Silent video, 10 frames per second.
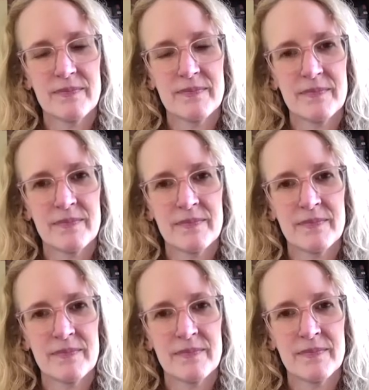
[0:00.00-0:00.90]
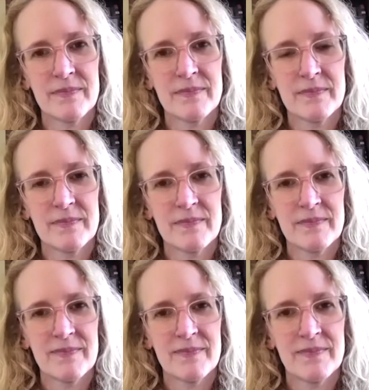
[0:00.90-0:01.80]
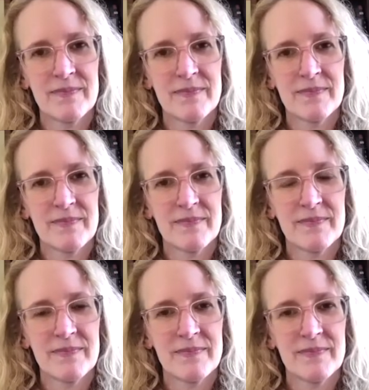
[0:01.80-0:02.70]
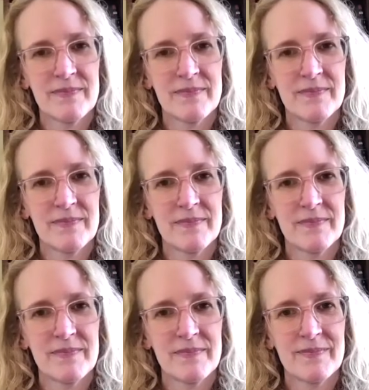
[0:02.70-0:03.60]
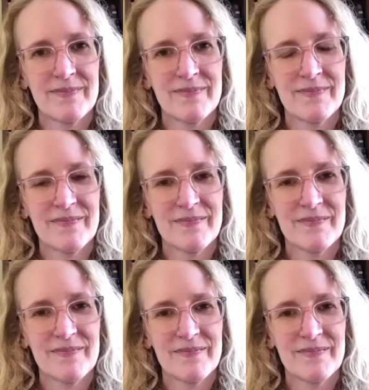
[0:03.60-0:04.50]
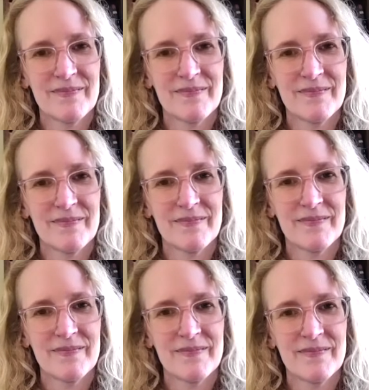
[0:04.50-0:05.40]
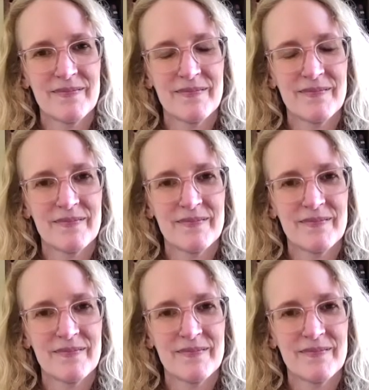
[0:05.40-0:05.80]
[no speech]